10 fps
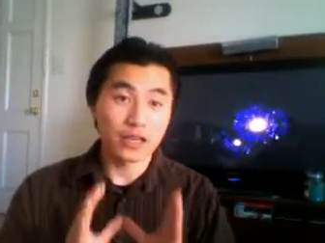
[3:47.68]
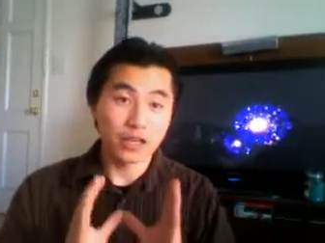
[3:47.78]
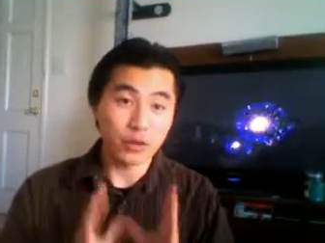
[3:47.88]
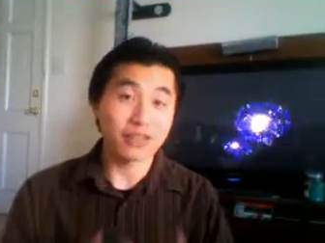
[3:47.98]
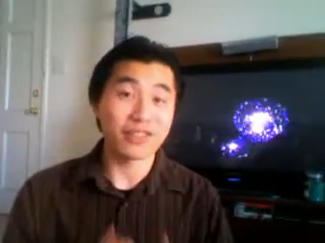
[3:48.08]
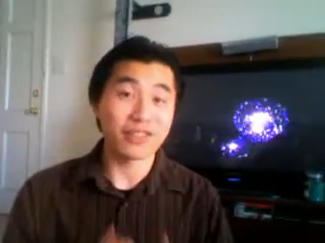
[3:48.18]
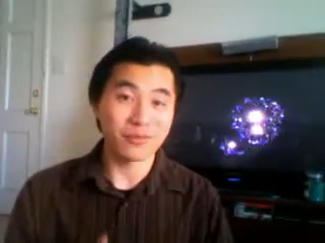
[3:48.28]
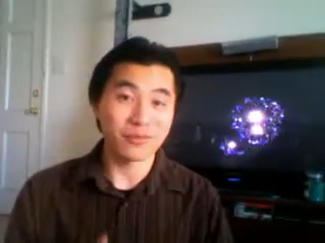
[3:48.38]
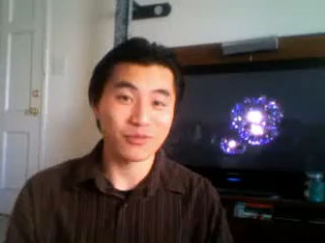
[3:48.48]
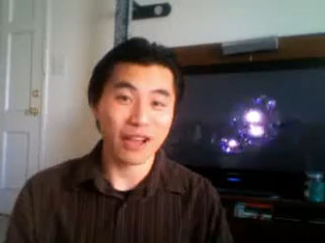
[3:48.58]
USB
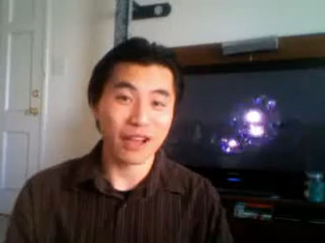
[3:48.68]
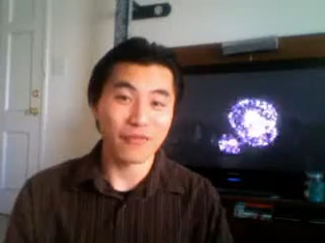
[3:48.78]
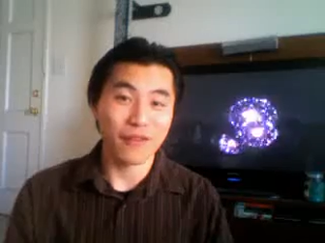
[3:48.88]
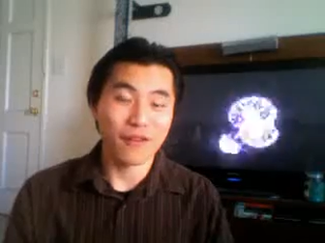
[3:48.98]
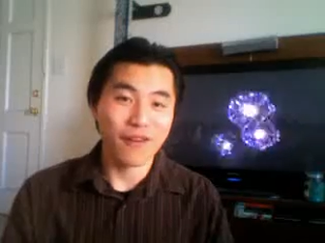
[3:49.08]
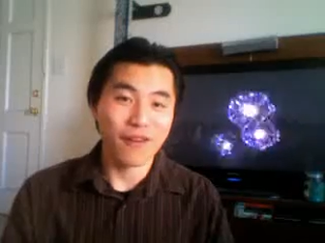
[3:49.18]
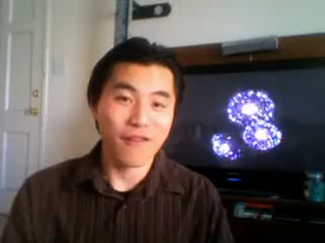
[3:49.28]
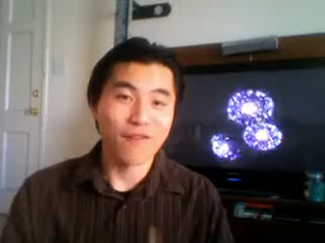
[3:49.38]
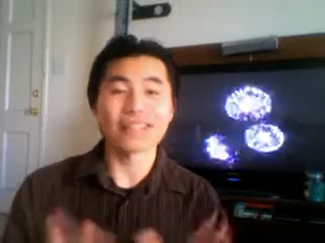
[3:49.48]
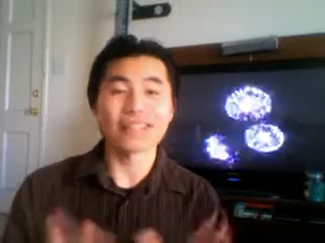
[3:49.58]
thumb drive
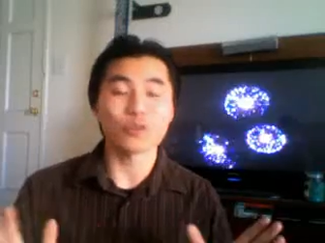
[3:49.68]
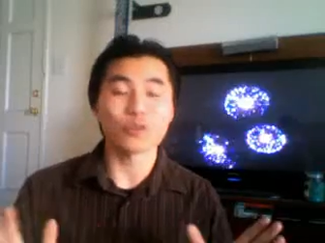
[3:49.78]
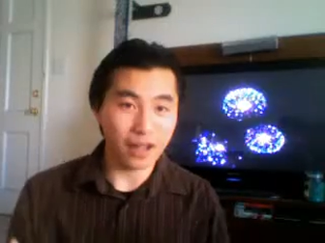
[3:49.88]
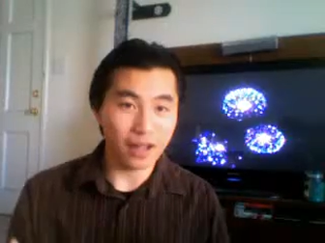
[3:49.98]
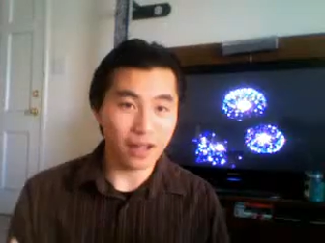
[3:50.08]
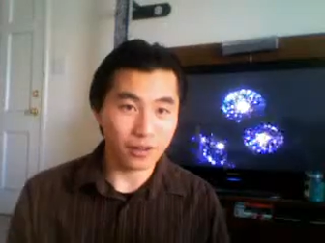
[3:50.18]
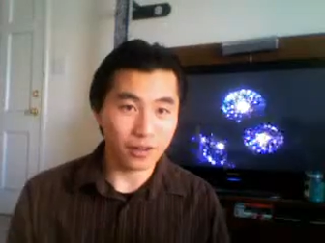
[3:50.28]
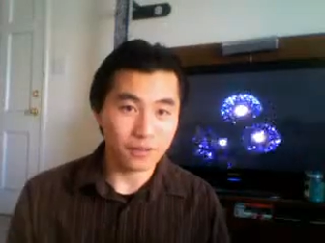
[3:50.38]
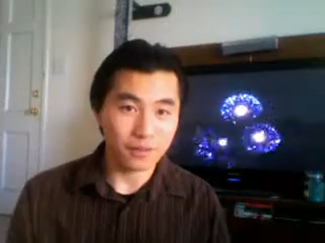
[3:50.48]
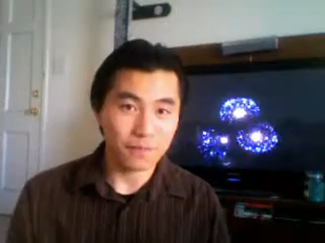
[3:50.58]
for less than
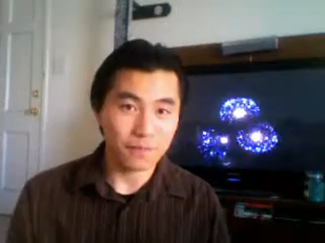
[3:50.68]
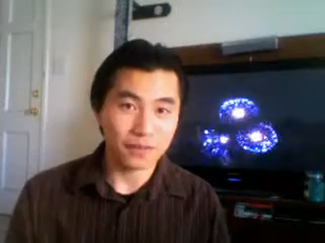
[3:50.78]
$20.